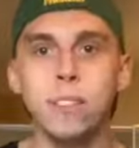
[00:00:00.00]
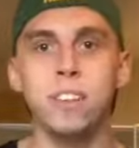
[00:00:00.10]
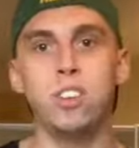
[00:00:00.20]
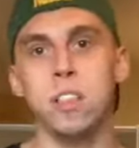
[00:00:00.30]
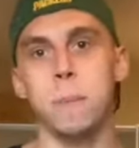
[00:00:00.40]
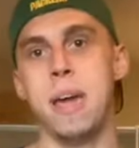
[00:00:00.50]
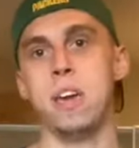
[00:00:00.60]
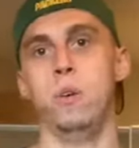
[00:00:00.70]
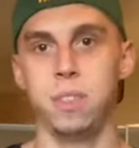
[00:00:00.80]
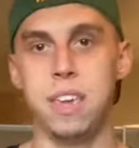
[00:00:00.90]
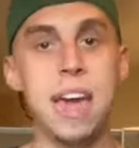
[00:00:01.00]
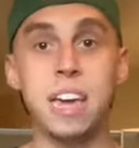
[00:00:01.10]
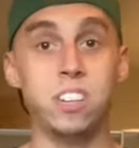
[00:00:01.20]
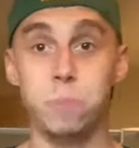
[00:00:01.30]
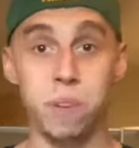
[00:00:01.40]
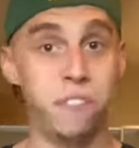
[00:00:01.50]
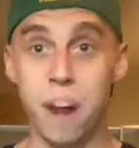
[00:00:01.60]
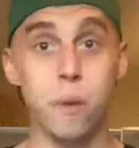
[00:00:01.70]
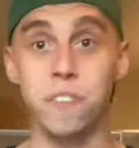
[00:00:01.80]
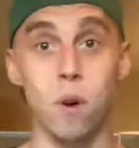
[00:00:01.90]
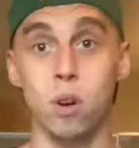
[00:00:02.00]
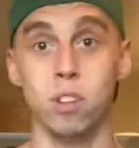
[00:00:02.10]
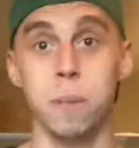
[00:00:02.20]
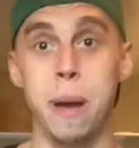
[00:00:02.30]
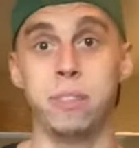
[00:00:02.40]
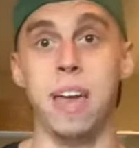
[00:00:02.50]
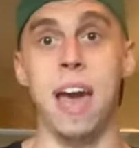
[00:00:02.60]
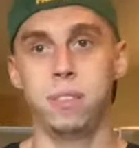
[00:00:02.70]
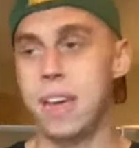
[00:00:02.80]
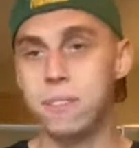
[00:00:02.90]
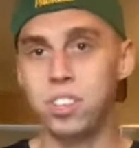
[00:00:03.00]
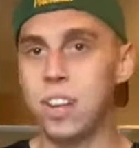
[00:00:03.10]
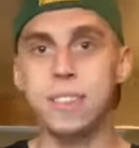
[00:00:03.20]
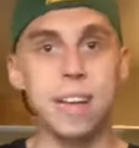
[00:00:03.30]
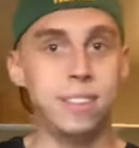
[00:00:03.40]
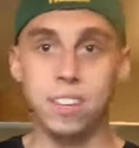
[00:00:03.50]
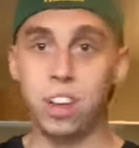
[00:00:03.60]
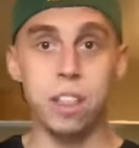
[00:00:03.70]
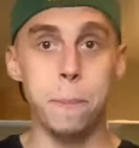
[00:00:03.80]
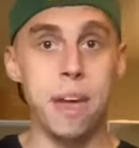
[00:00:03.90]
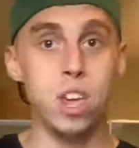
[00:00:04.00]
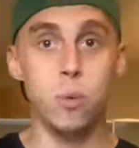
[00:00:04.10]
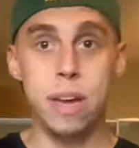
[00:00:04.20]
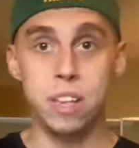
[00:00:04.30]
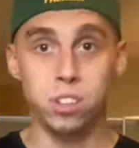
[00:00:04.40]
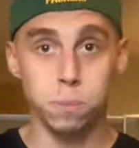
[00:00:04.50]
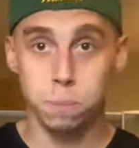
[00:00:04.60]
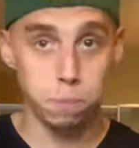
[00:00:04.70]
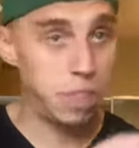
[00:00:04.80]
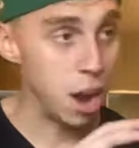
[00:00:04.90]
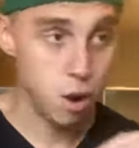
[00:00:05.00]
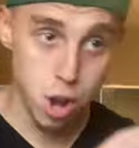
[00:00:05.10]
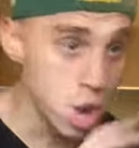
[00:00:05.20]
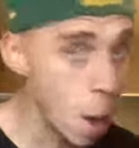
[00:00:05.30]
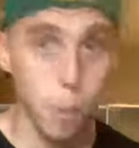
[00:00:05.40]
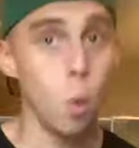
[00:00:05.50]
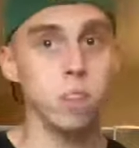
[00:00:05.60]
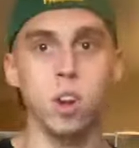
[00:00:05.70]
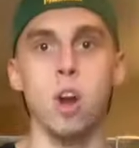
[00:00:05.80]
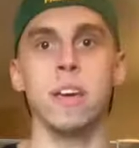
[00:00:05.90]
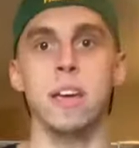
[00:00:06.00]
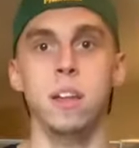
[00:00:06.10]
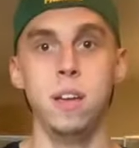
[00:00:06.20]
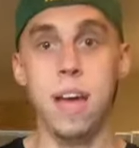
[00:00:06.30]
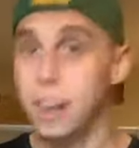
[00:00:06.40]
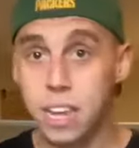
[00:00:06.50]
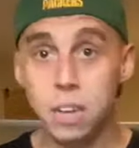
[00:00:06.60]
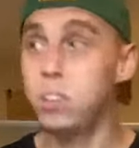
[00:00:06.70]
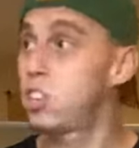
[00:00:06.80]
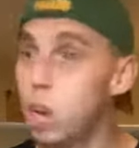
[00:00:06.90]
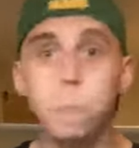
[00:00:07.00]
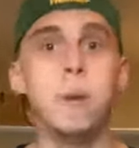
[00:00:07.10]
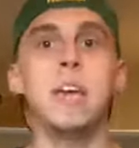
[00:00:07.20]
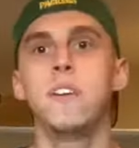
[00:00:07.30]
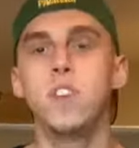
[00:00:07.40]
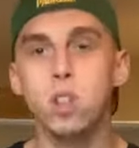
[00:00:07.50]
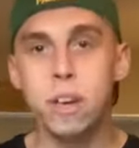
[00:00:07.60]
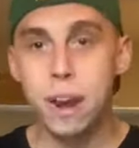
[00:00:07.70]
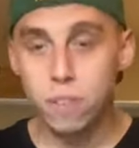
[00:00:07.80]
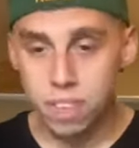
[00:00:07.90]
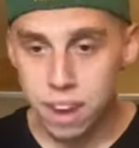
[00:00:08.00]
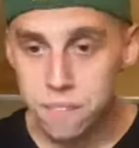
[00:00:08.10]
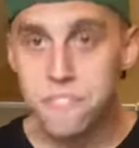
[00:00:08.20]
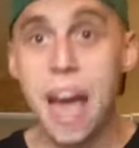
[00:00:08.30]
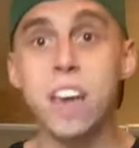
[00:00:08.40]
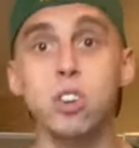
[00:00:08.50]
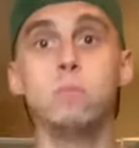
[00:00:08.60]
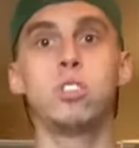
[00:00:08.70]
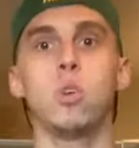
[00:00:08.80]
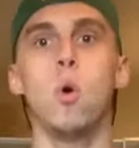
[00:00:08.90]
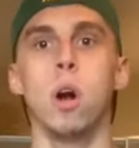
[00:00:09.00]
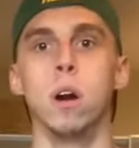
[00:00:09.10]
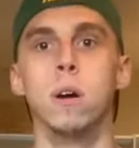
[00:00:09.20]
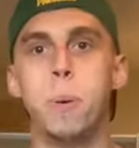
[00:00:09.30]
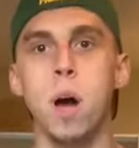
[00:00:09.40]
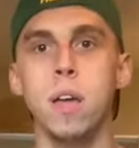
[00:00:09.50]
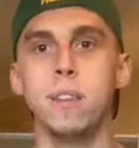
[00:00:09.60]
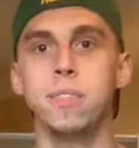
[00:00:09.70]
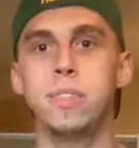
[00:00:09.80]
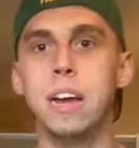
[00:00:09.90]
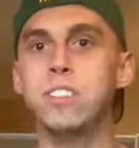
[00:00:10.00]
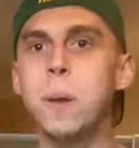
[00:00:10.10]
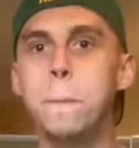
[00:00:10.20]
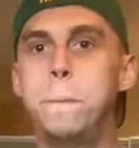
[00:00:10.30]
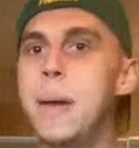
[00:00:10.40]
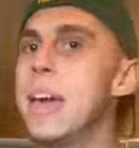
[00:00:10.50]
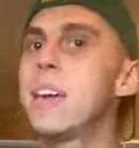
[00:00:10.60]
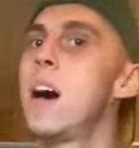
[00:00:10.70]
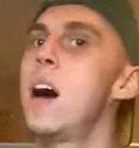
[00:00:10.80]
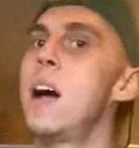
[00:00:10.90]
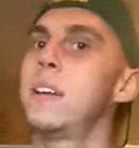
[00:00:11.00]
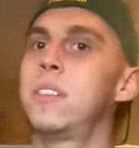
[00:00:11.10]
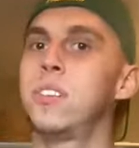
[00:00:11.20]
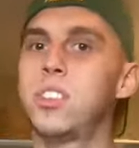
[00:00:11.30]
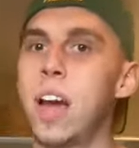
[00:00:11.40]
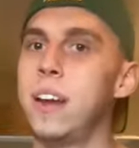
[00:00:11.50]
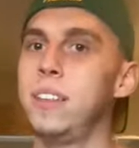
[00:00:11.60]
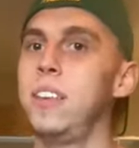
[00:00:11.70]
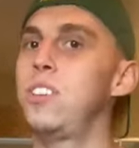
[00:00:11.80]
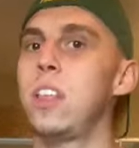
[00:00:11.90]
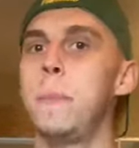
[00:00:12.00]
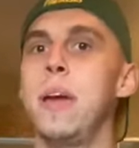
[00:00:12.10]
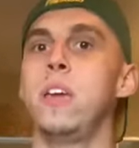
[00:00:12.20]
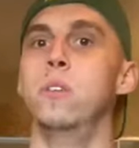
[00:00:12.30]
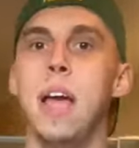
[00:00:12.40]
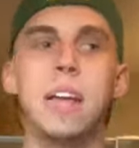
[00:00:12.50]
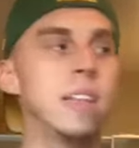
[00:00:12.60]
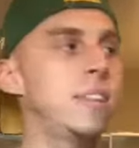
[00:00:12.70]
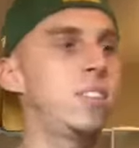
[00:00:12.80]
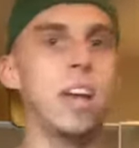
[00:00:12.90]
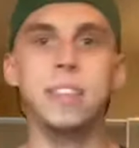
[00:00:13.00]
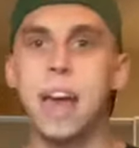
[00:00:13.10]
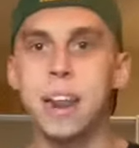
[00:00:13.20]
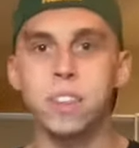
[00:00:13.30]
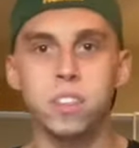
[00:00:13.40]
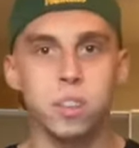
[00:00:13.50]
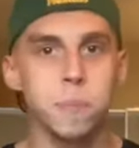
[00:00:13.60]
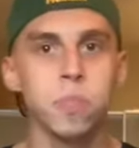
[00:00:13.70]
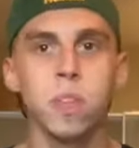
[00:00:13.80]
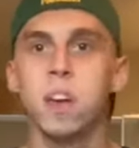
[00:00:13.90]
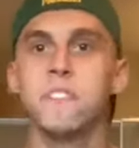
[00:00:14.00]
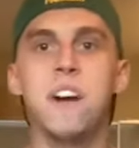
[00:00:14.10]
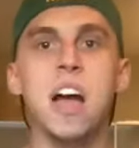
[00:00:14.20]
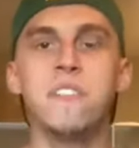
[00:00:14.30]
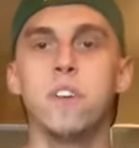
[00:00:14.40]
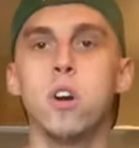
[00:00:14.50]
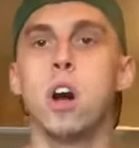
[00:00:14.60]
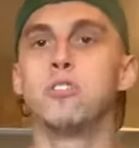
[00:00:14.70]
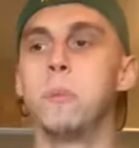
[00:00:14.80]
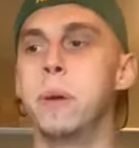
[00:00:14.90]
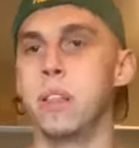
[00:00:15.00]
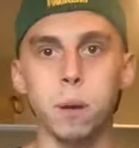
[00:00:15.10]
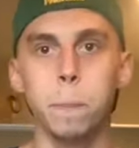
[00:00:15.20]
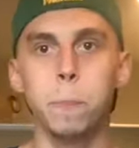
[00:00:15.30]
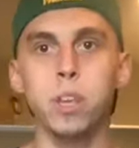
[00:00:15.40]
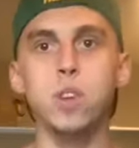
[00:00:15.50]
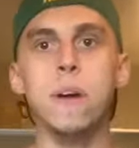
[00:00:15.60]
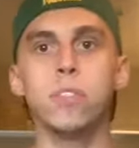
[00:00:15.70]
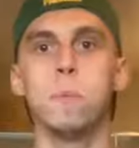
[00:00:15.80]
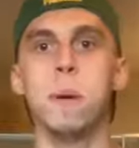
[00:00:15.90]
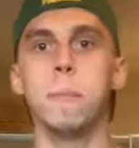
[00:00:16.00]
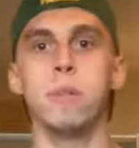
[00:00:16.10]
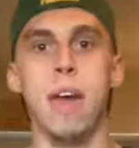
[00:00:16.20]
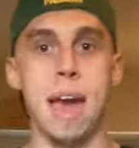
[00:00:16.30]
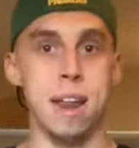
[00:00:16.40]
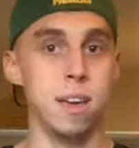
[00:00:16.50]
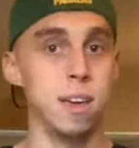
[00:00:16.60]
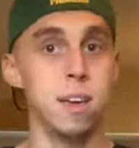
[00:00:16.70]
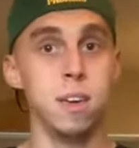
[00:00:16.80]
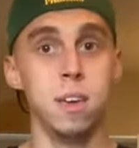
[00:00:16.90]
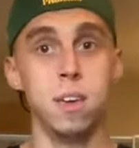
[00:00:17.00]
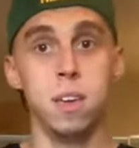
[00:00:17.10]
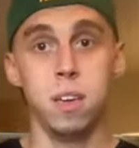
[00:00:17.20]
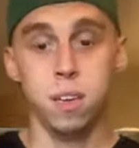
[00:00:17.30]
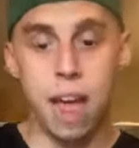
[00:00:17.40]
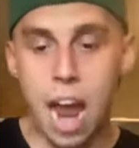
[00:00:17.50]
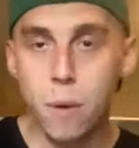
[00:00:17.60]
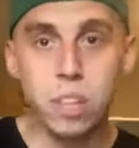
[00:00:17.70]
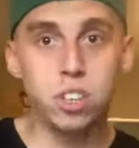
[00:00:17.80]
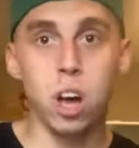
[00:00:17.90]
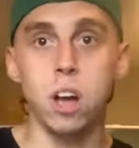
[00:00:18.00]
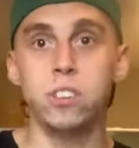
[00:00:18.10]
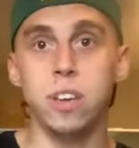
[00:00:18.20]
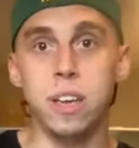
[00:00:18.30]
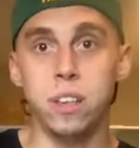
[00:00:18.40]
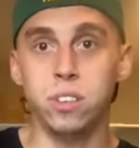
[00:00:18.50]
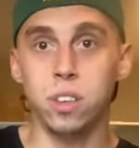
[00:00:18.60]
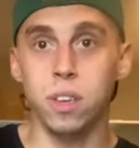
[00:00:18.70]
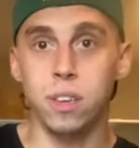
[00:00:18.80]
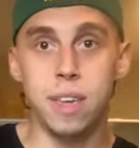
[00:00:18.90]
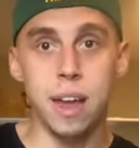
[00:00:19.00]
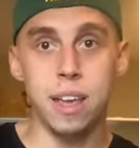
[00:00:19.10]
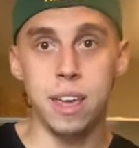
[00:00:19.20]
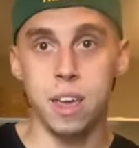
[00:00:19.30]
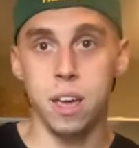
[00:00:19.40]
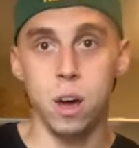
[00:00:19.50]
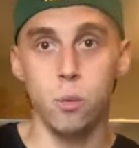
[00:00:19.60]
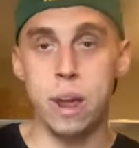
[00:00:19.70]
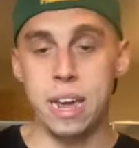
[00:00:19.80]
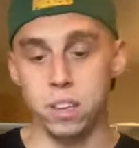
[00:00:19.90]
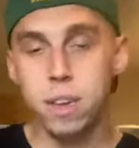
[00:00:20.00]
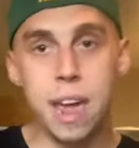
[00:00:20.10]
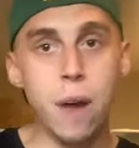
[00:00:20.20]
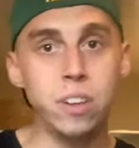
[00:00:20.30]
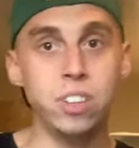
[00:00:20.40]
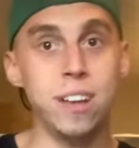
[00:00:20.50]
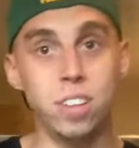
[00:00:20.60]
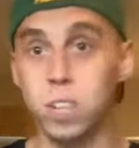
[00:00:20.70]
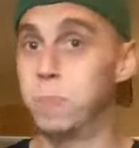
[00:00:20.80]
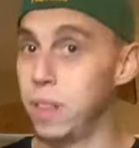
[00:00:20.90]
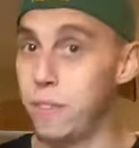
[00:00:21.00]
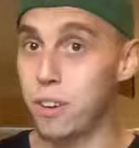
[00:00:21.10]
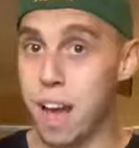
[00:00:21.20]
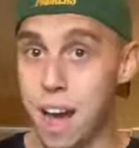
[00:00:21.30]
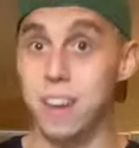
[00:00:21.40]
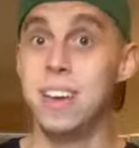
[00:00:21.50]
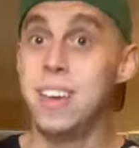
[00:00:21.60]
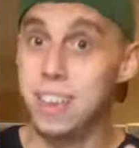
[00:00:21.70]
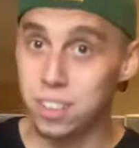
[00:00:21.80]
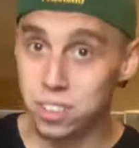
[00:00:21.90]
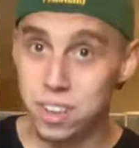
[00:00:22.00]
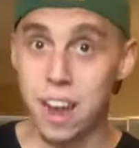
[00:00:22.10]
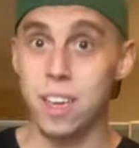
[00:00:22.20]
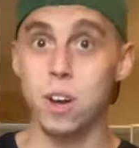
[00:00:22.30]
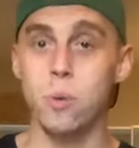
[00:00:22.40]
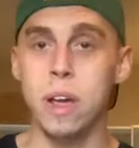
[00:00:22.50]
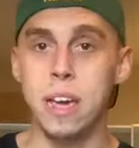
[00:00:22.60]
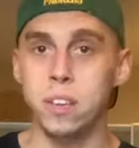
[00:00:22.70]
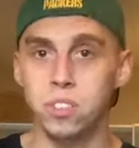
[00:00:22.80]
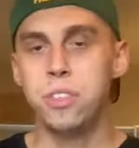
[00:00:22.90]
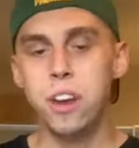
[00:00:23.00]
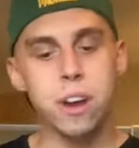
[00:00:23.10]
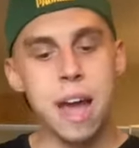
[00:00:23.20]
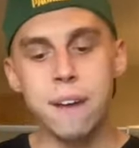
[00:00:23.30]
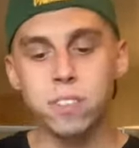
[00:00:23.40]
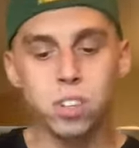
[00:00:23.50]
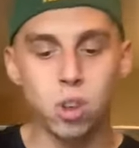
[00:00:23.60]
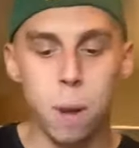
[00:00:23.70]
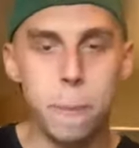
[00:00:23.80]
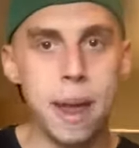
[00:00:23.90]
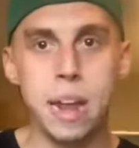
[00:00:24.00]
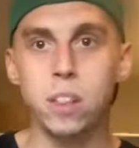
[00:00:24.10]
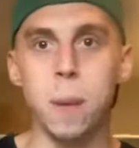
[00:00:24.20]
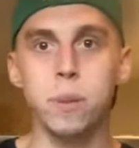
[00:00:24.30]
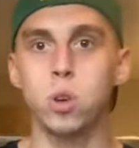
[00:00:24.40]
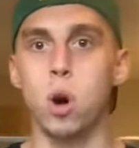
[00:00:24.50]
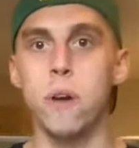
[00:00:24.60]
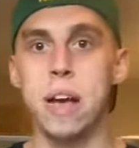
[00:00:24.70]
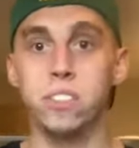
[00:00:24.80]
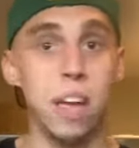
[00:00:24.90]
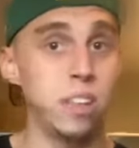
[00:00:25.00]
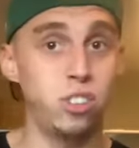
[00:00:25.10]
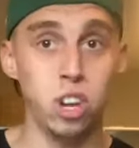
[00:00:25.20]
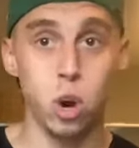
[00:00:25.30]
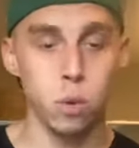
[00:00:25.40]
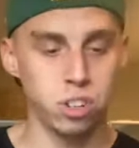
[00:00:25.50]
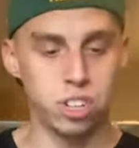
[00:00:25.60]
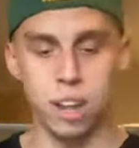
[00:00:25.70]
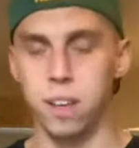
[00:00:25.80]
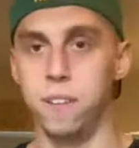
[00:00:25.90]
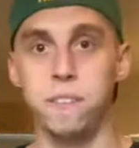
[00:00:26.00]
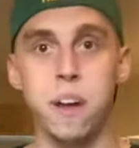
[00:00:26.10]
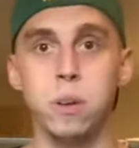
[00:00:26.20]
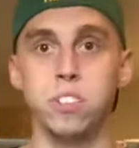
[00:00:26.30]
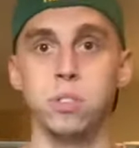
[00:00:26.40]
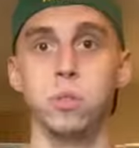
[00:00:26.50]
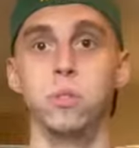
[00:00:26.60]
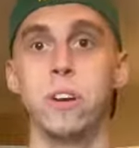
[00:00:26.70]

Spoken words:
DJ LeMahieu. The Yankees have been very vocal about that. They have said that DJ LeMahieu is their number one target. And he should be. If you look at everything in a vacuum, sure. But there's a big con to signing DJ LeMahieu. And let's say that it's 5 for $100 million. But you have to remember that Aaron Judge is getting a raise. Gary Sanchez, believe it or not, is getting a raise. They're going to have to start paying Gleyber Torres and Gio Urshela very soon.